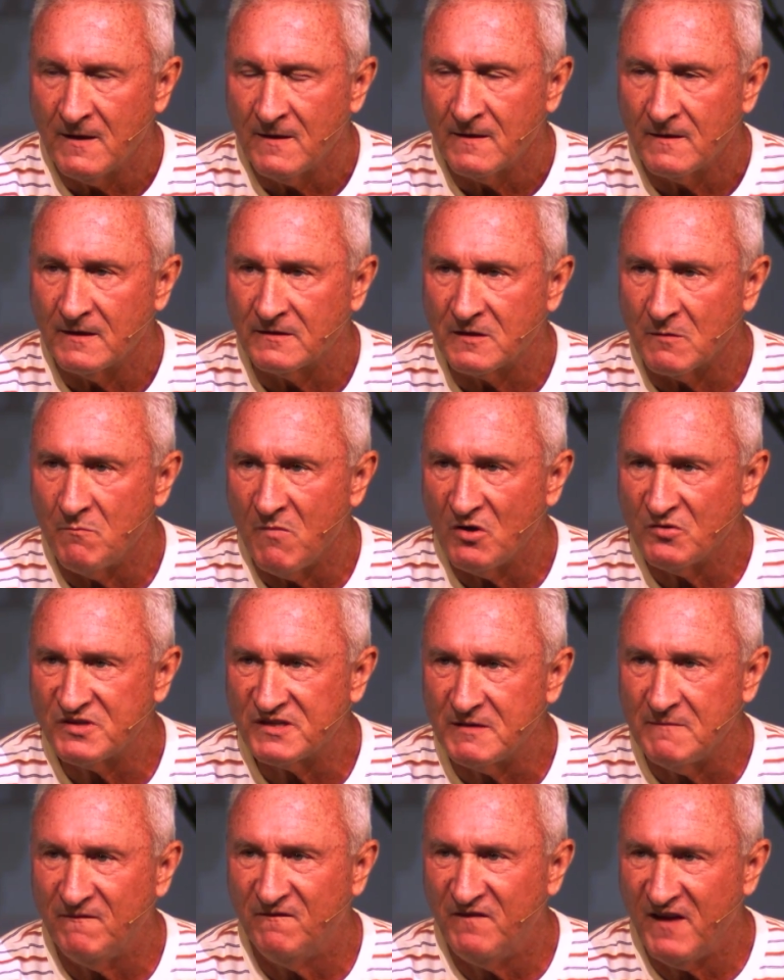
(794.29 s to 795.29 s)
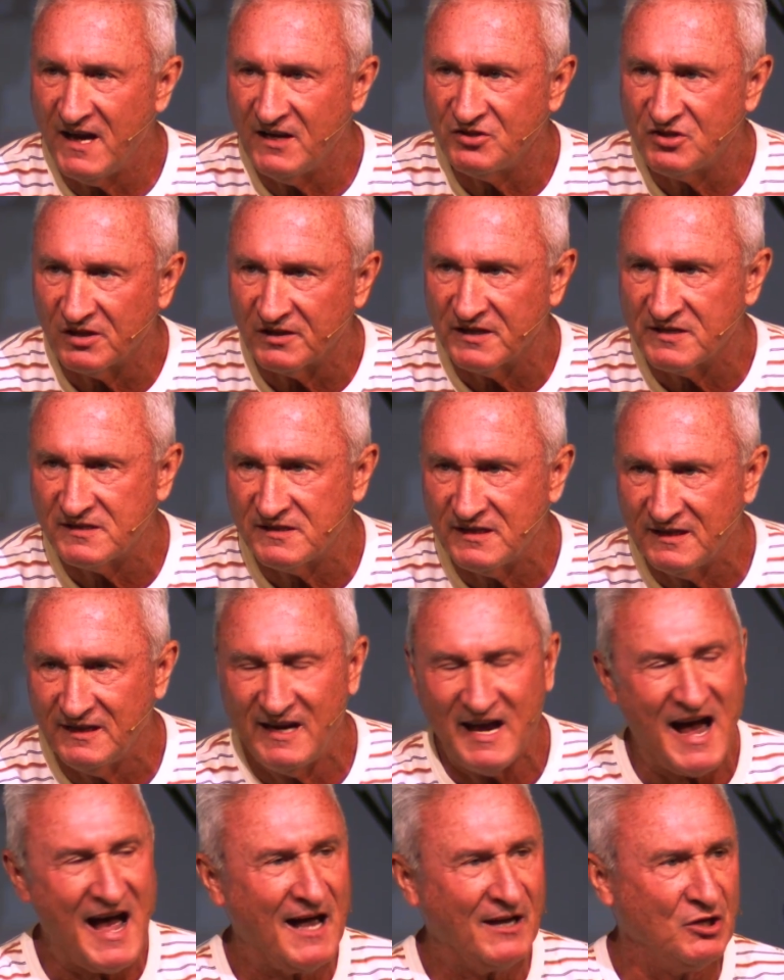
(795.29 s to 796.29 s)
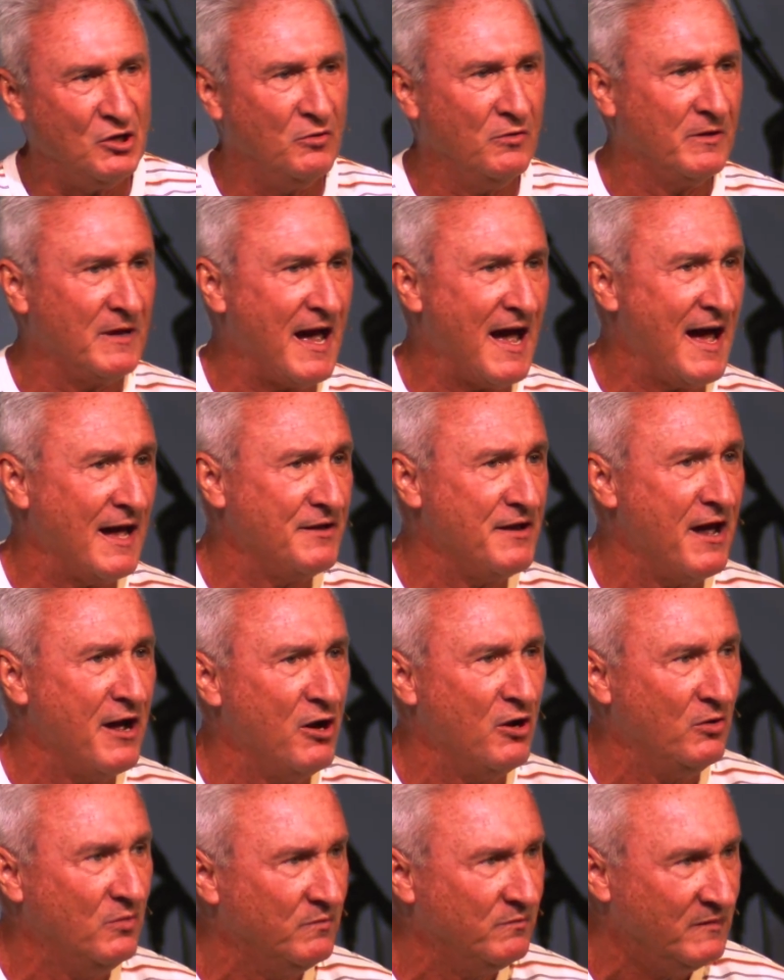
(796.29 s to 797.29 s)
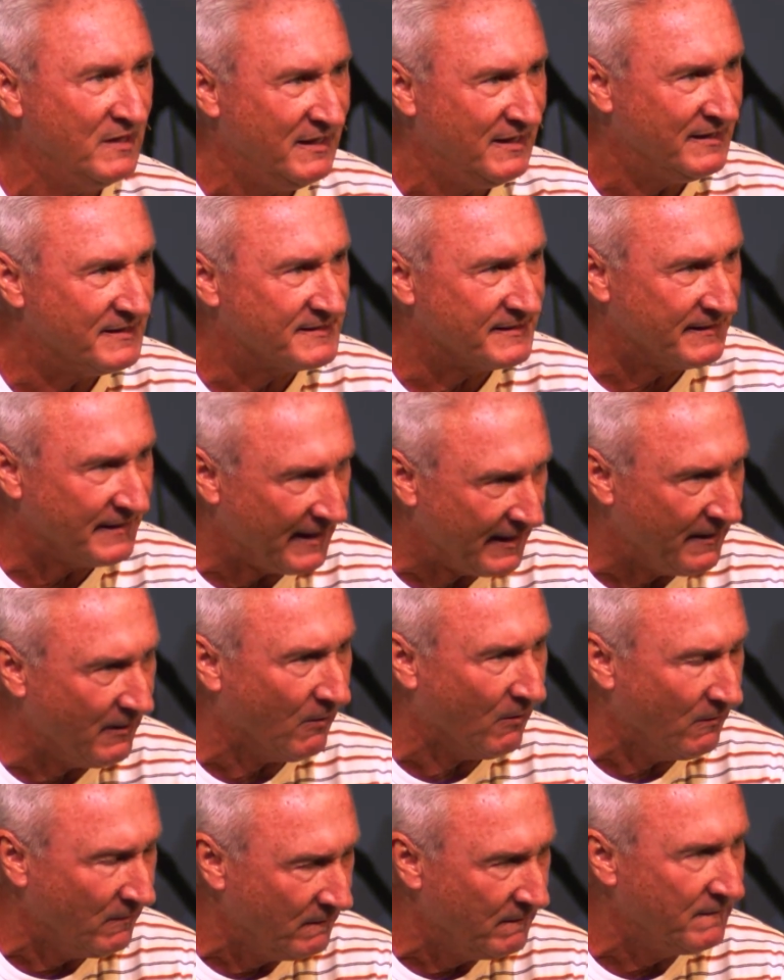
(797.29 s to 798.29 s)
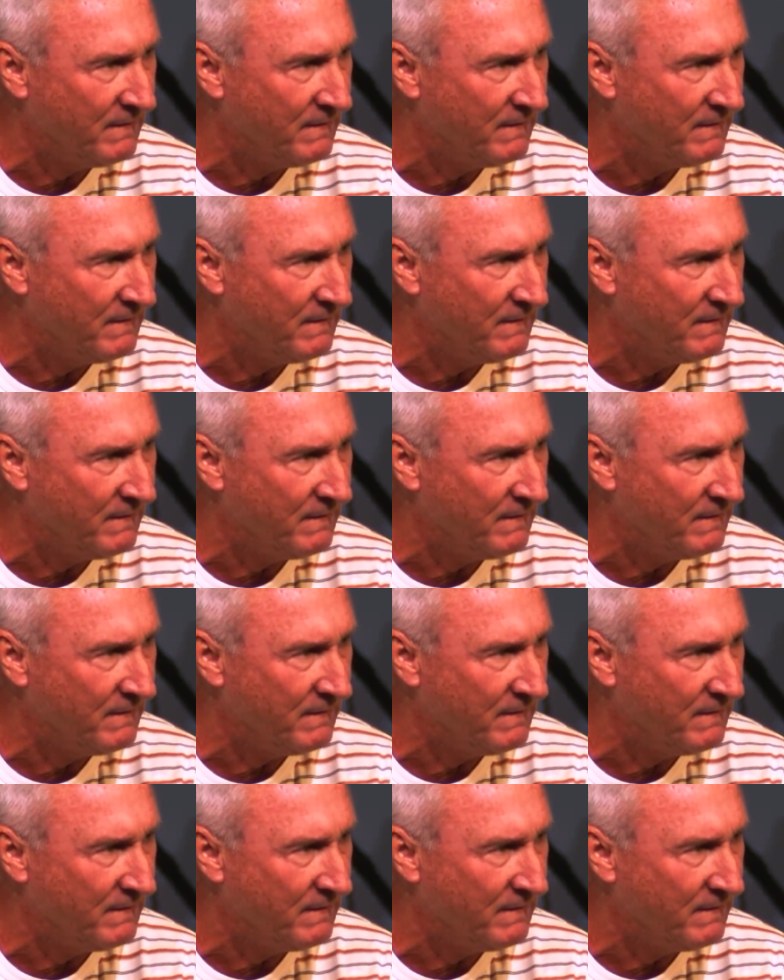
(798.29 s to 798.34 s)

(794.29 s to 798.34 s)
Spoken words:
that the most evangelistic guy you and I know is in hell.